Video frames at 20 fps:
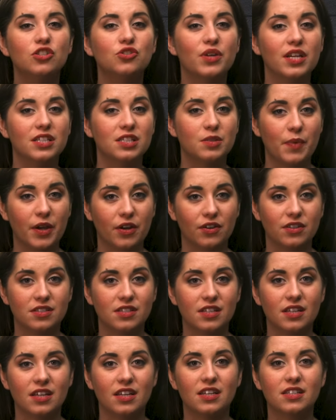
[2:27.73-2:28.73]

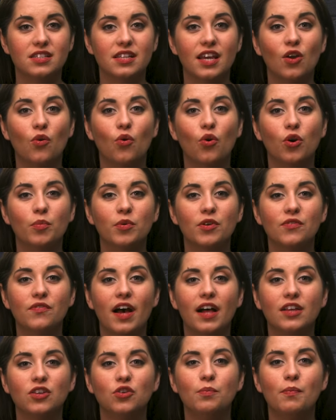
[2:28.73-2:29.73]
Transparency is a corporate
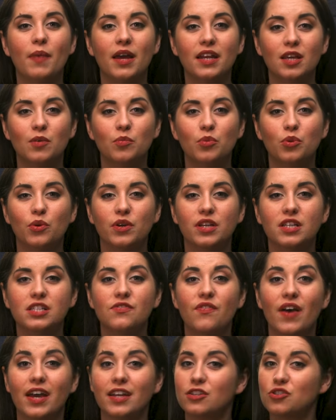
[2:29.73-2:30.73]
value many
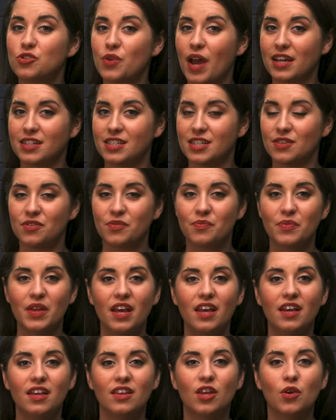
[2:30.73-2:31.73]
employees find attractive.
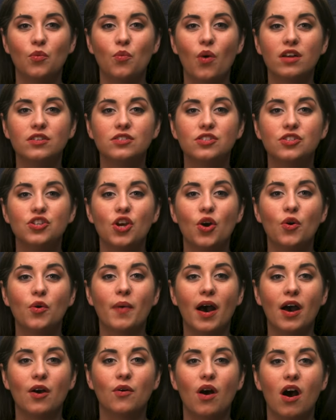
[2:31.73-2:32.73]
They want to know
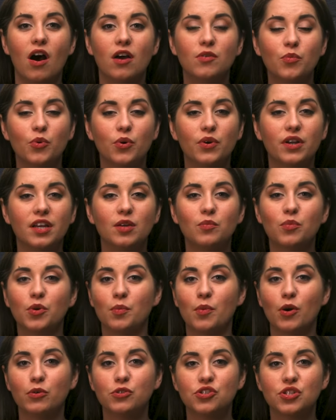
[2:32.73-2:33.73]
about onboarding,
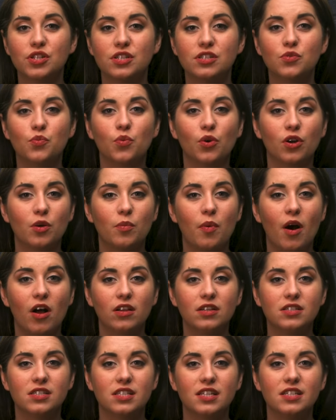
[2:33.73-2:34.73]
promotions, work
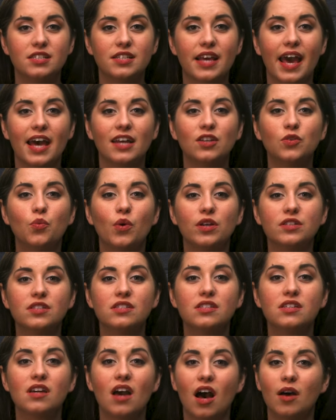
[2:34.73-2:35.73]
policies, and
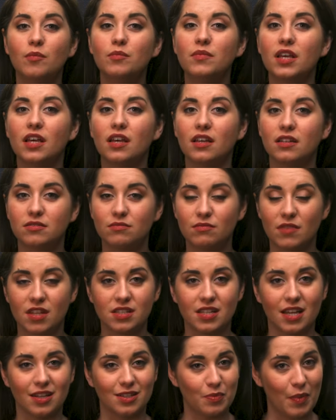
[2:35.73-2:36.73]
what's to come in the
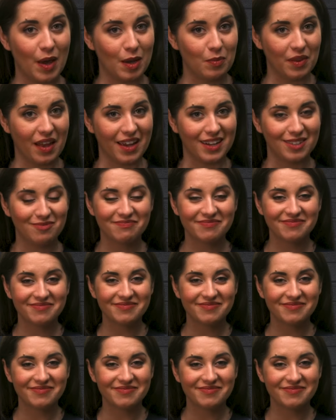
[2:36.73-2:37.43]
sales pipeline.